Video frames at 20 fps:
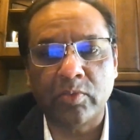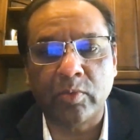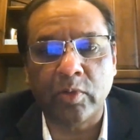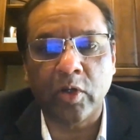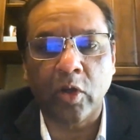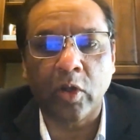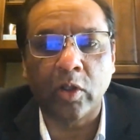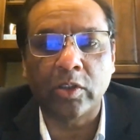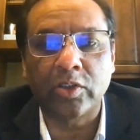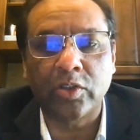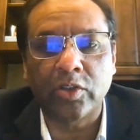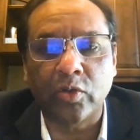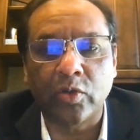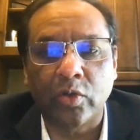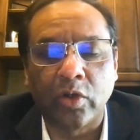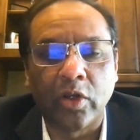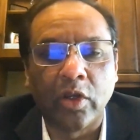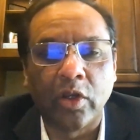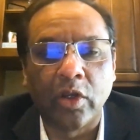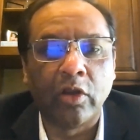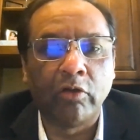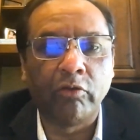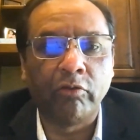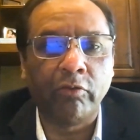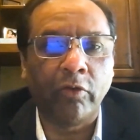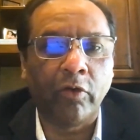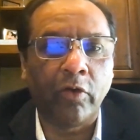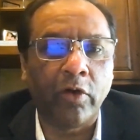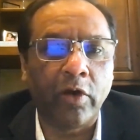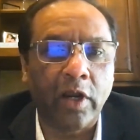but also
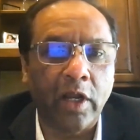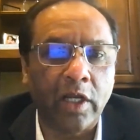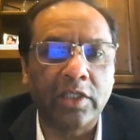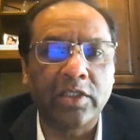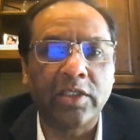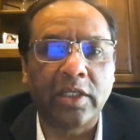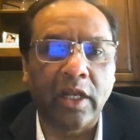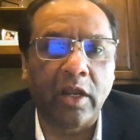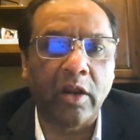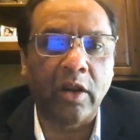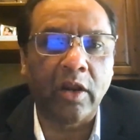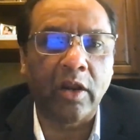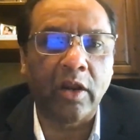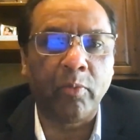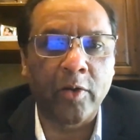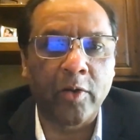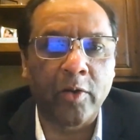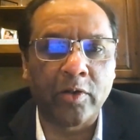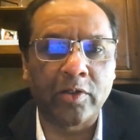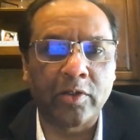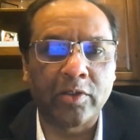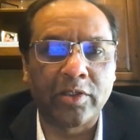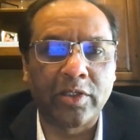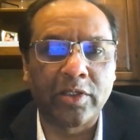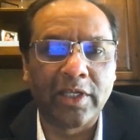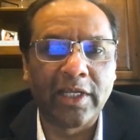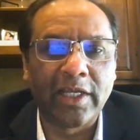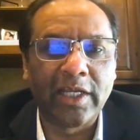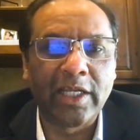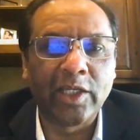for us and our
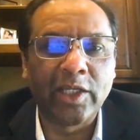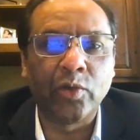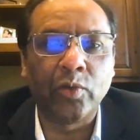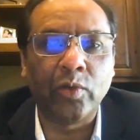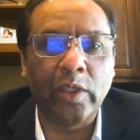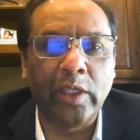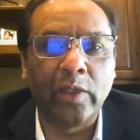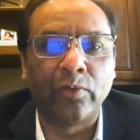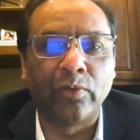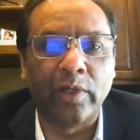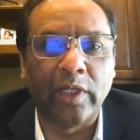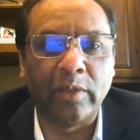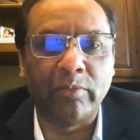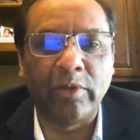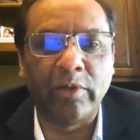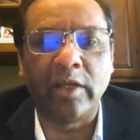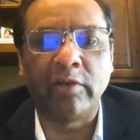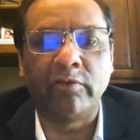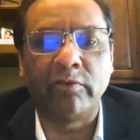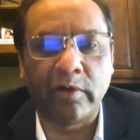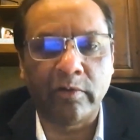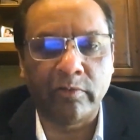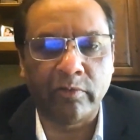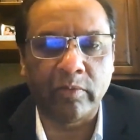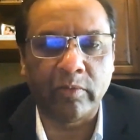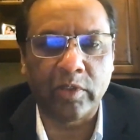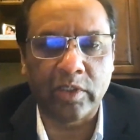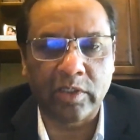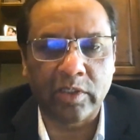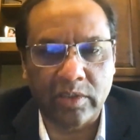partners to equally benefit
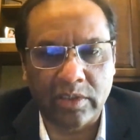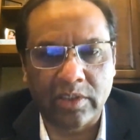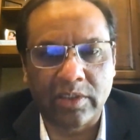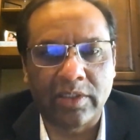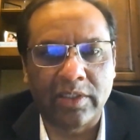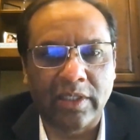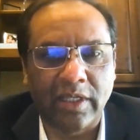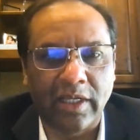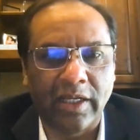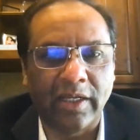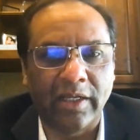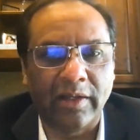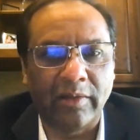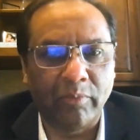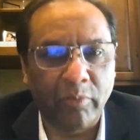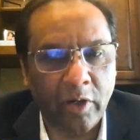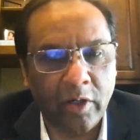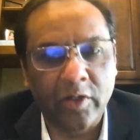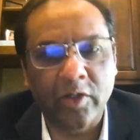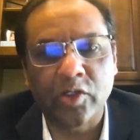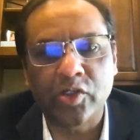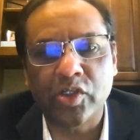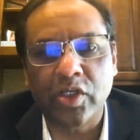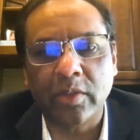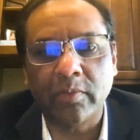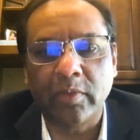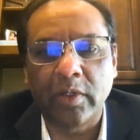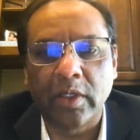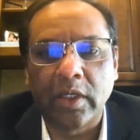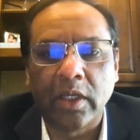from this
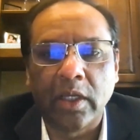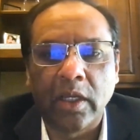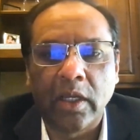partnership.